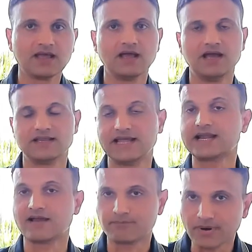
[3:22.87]

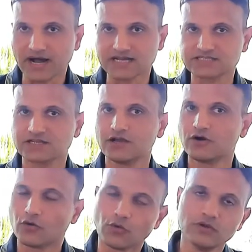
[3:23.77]
have passed
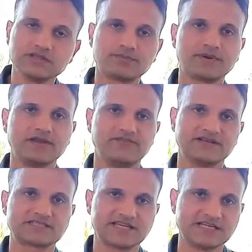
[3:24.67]
all the
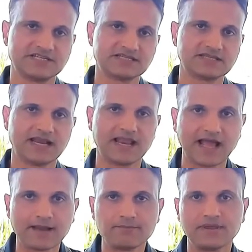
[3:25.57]
previous stages and
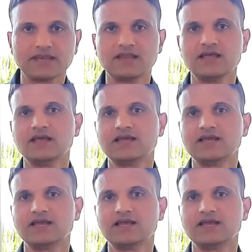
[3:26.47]
have been